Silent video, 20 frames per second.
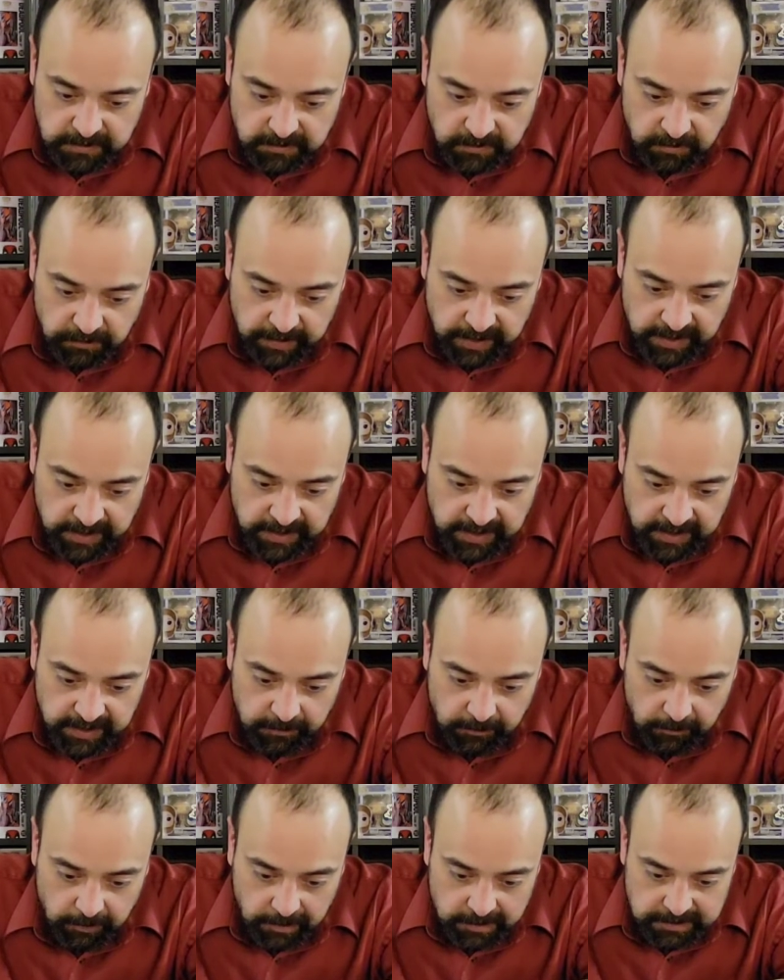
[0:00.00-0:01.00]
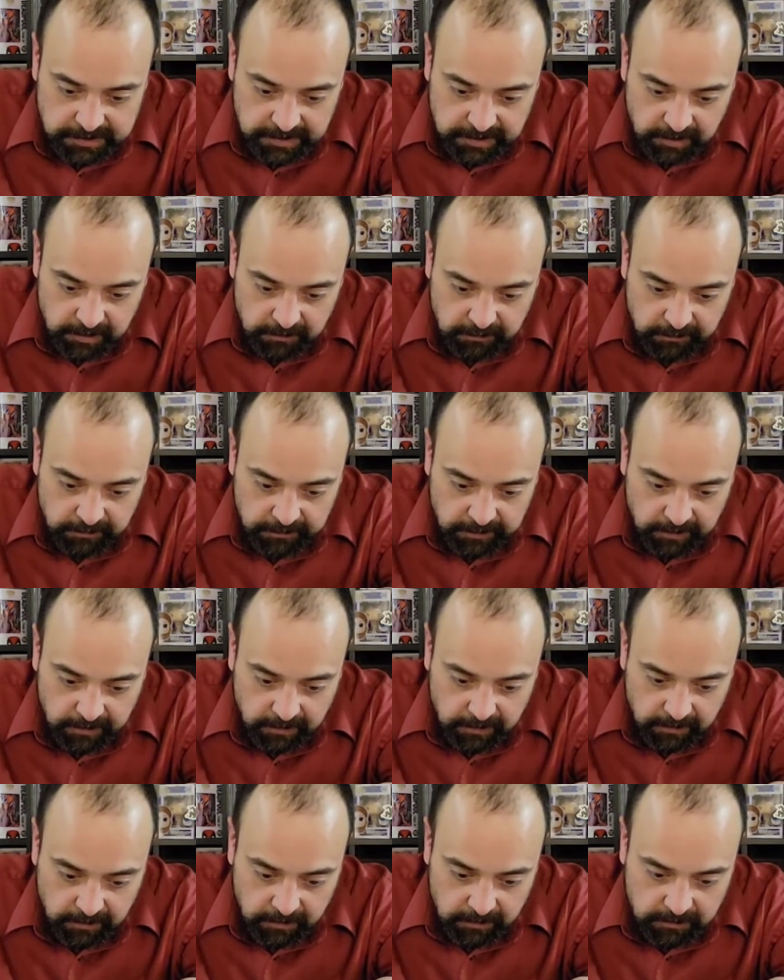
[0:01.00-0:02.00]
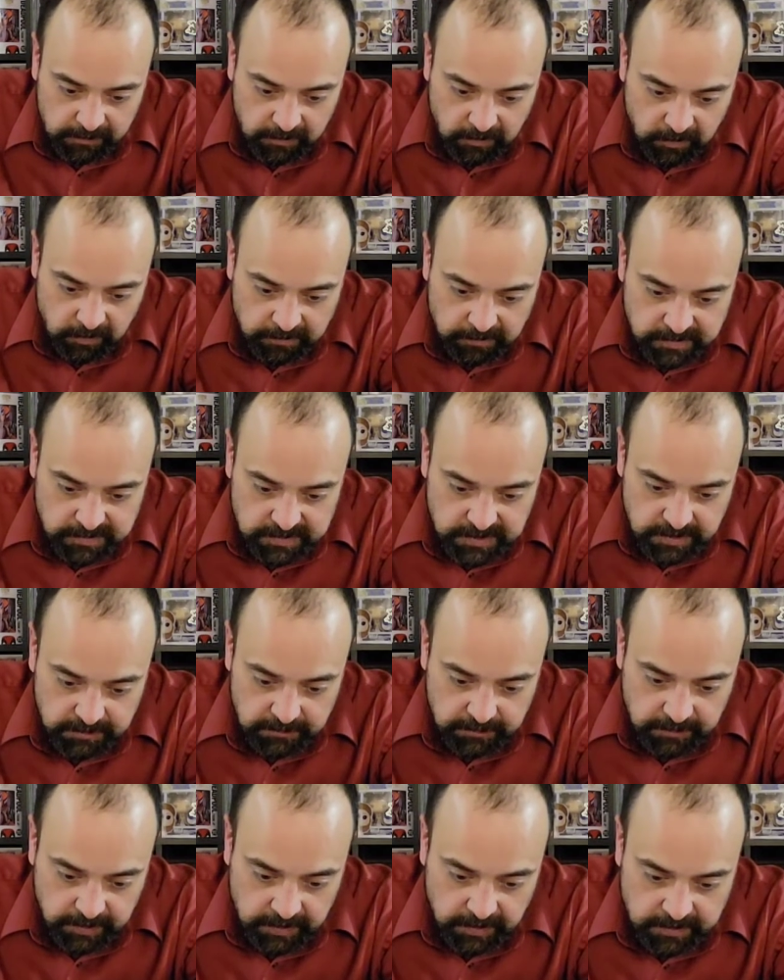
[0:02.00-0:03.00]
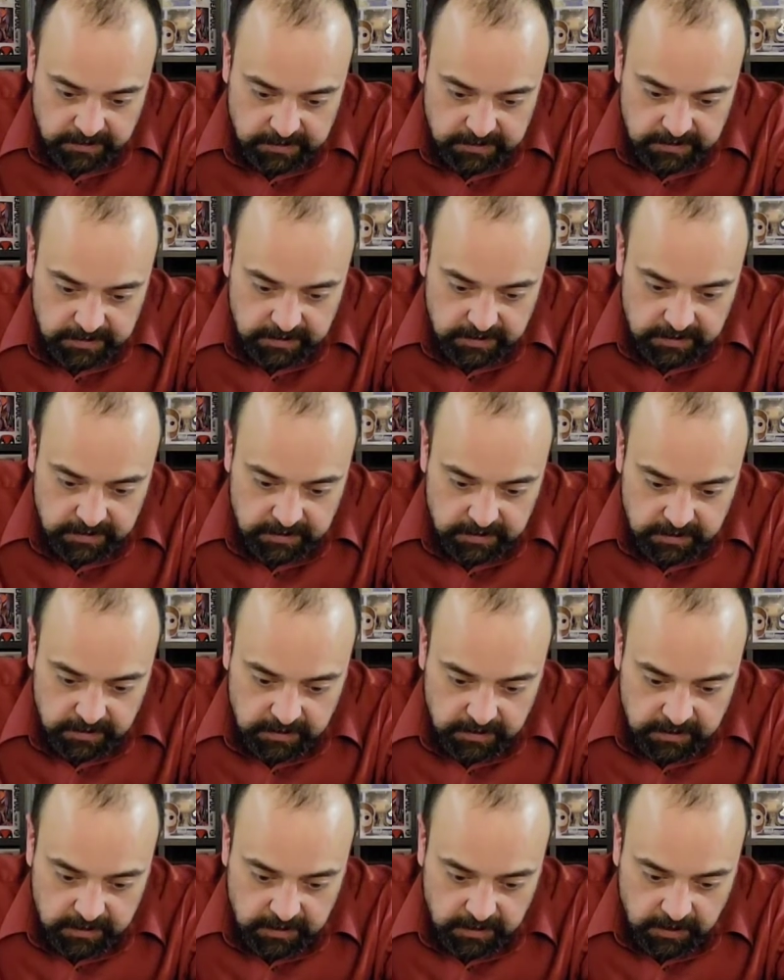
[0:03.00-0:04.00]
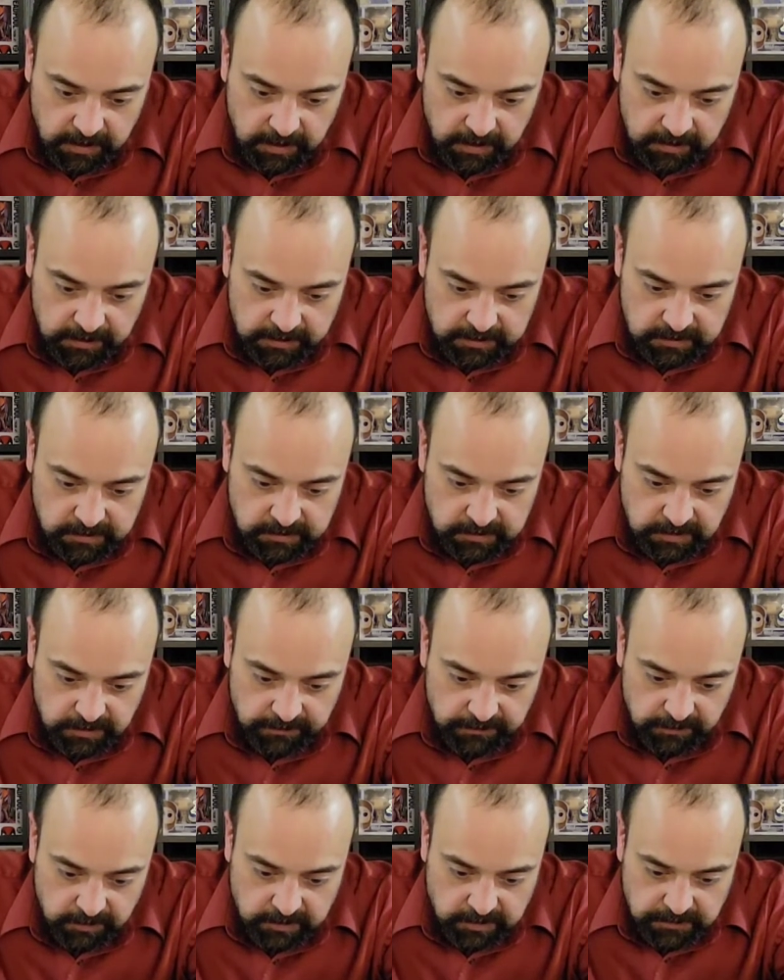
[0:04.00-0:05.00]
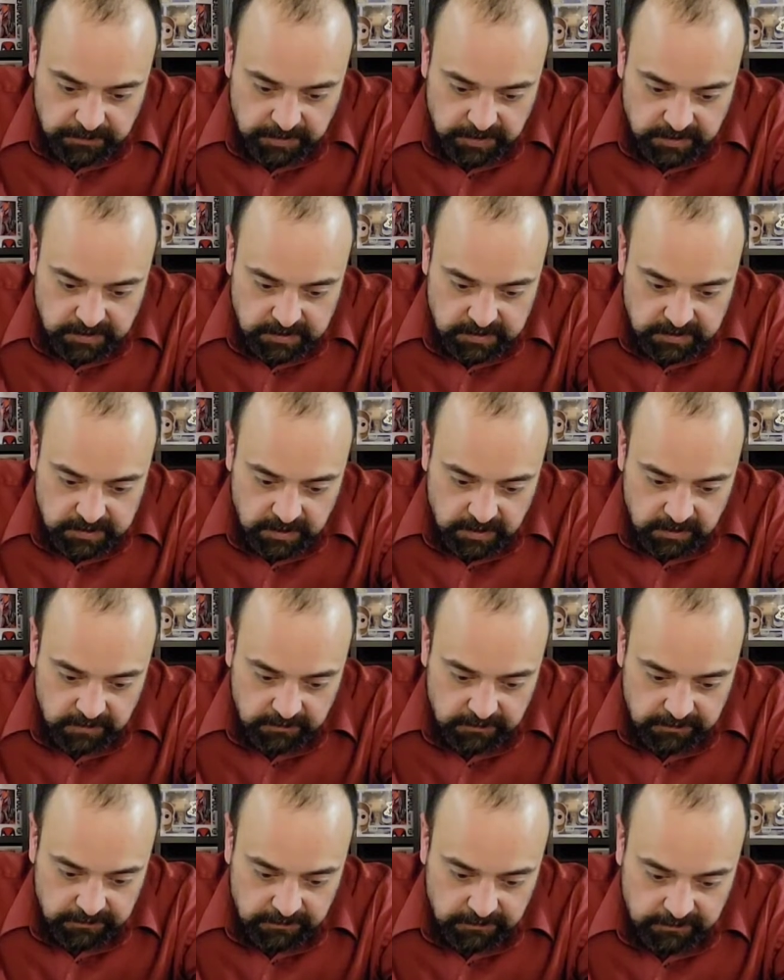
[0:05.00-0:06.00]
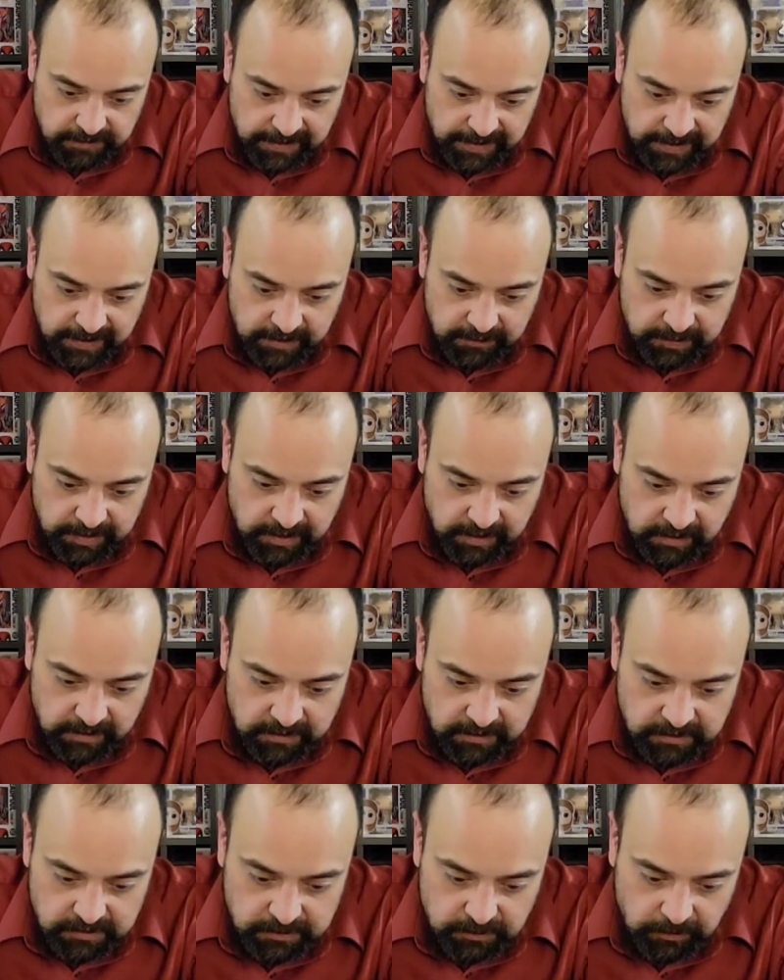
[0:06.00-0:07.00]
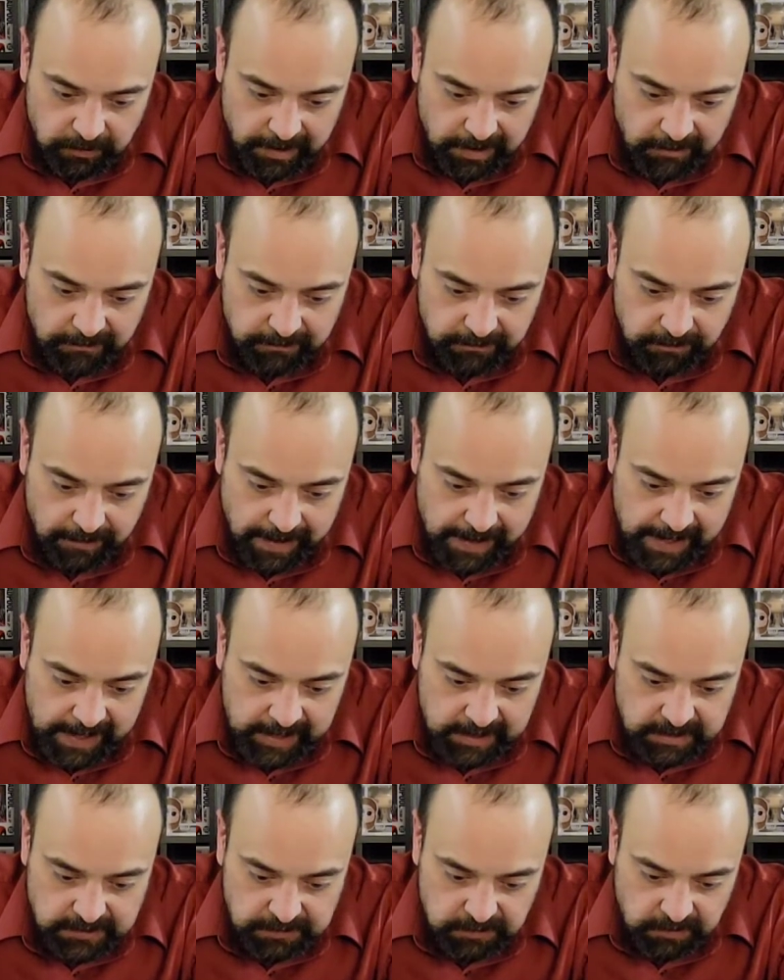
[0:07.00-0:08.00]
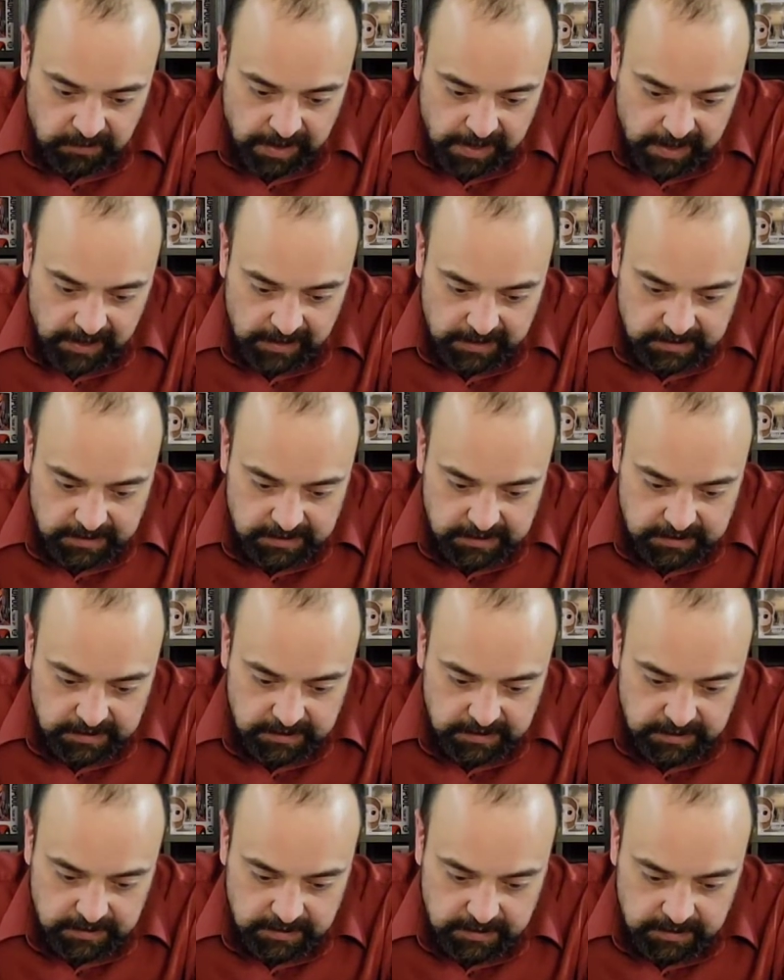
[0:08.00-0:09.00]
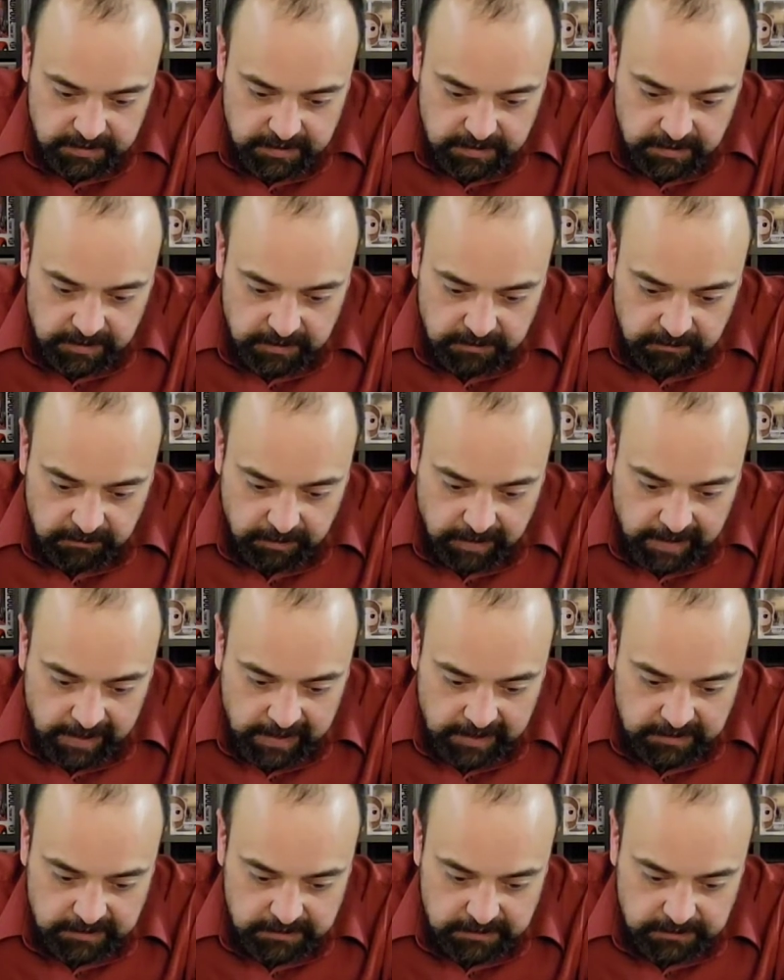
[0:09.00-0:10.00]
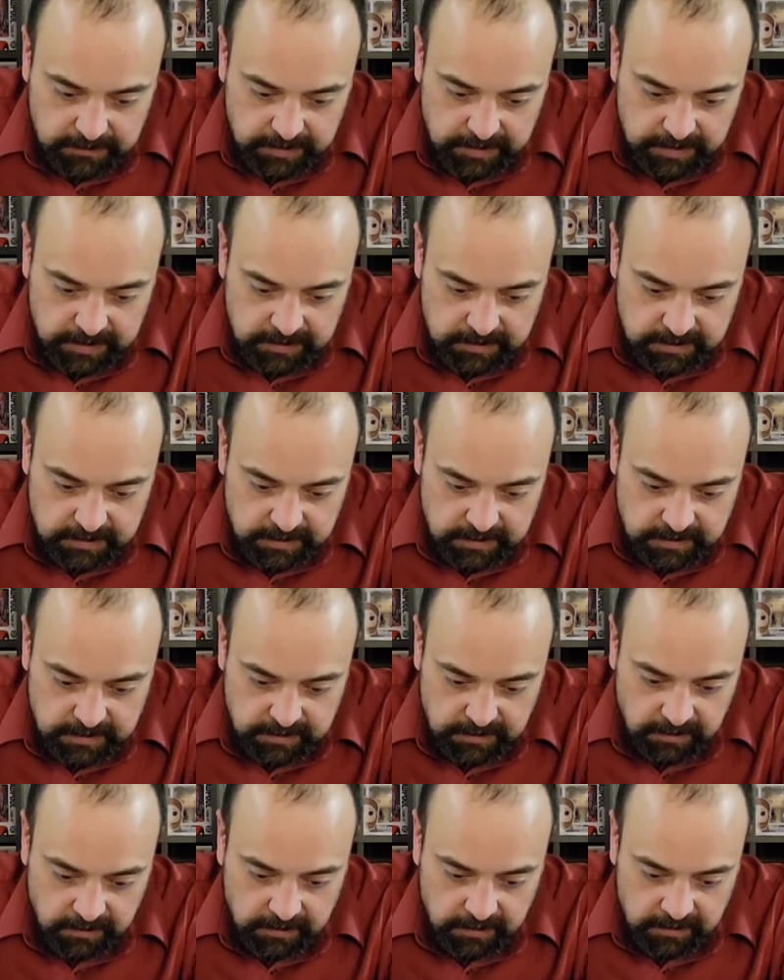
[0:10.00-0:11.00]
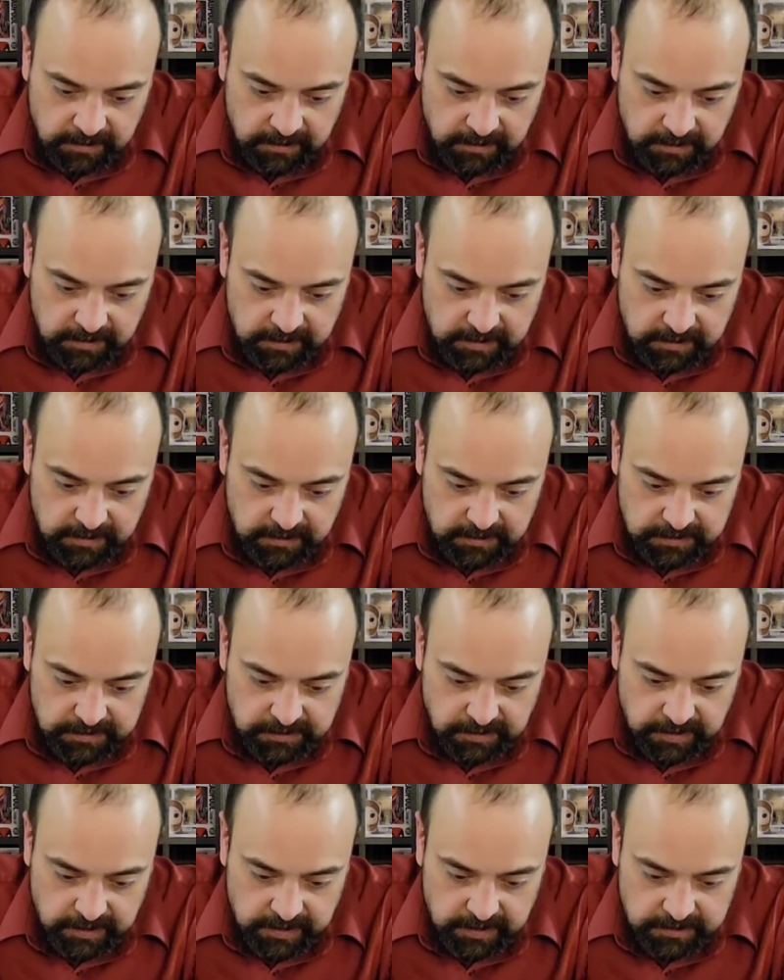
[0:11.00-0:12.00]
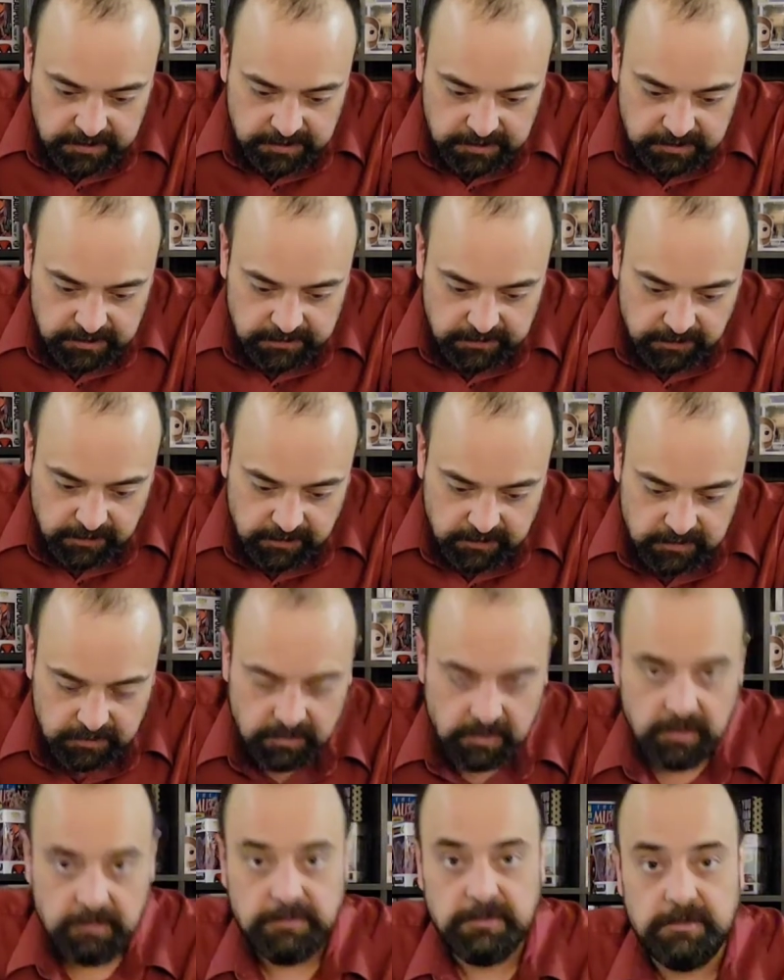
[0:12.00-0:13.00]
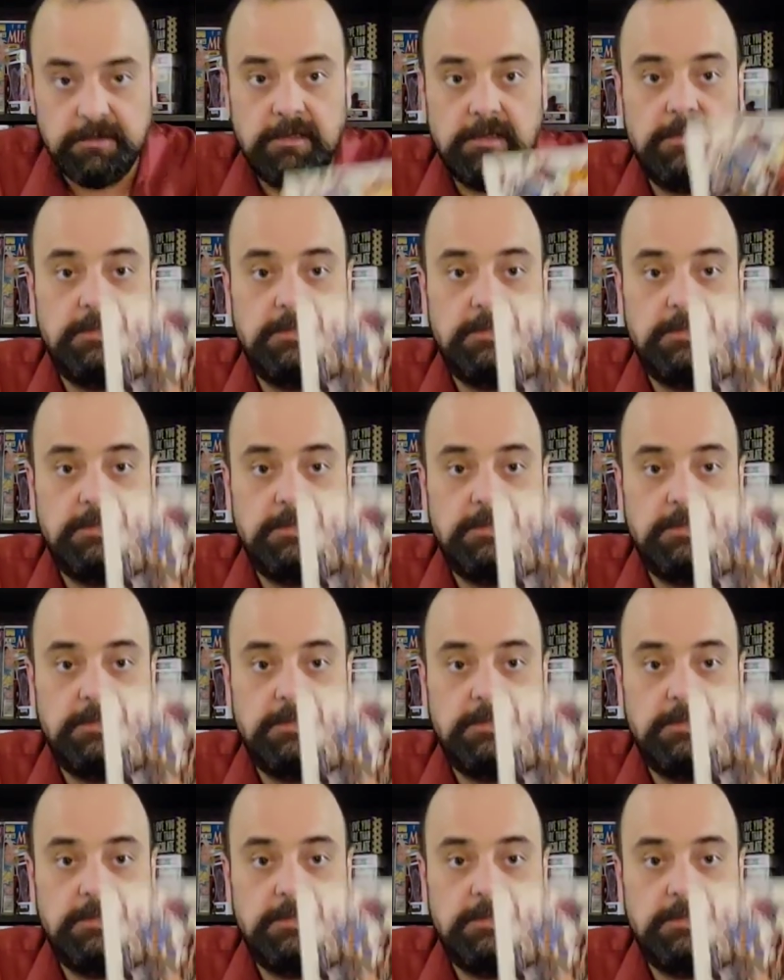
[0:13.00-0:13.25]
maniac watching over the Hard Corps teammates. This was the first piece done for Valiant by artist Ralph Rags Morales. Rags has since gone on to illustrate issues of Archer and Armstrong and